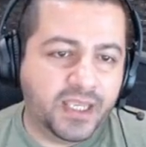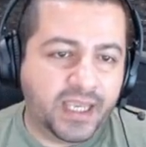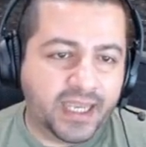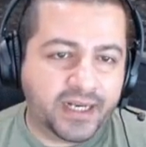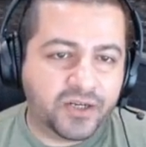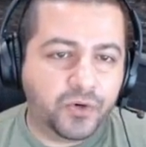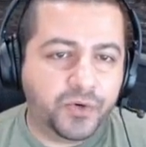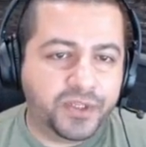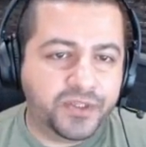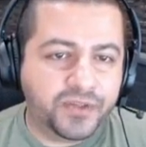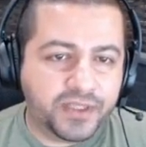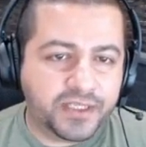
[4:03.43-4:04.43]
And
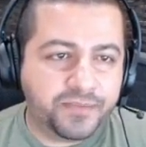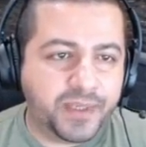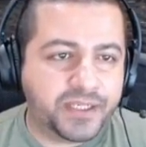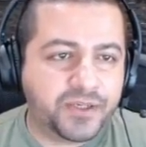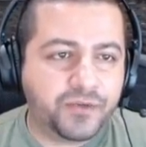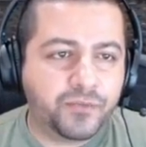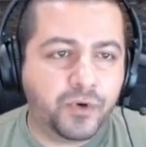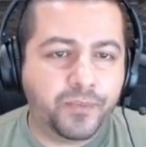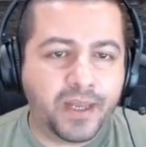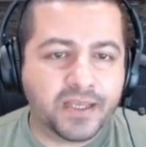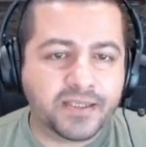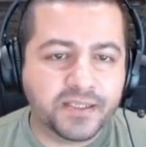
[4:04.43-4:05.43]
according to this metric,
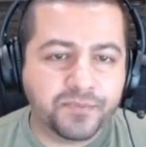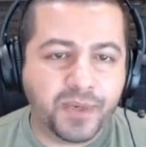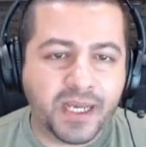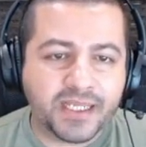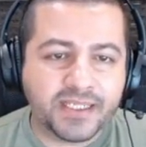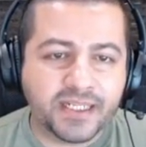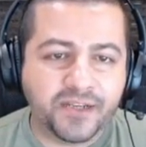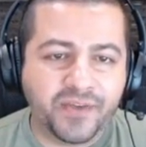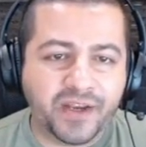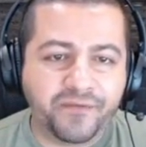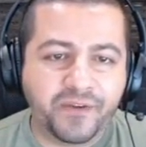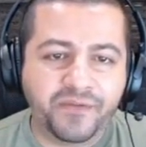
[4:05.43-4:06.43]
Roblox is positive
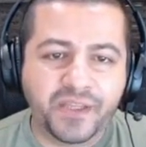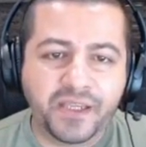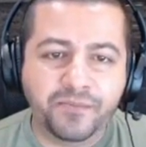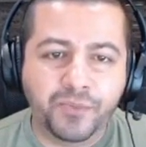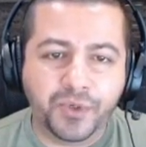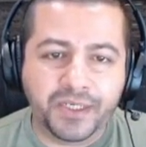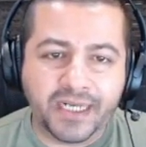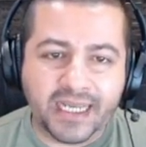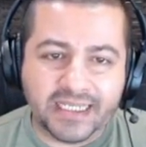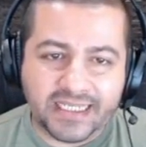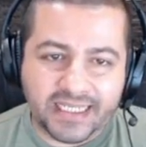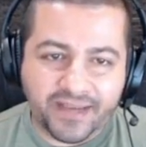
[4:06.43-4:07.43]
at
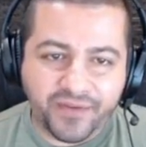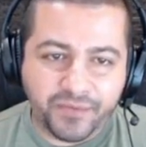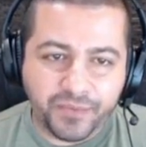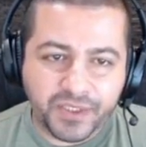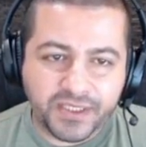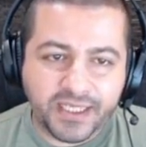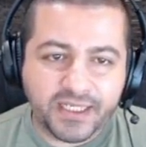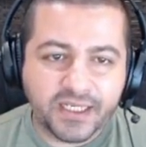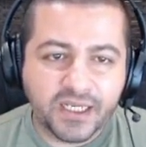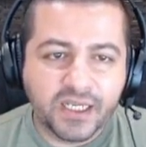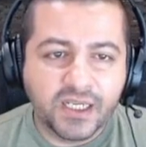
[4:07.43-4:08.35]
15.97%,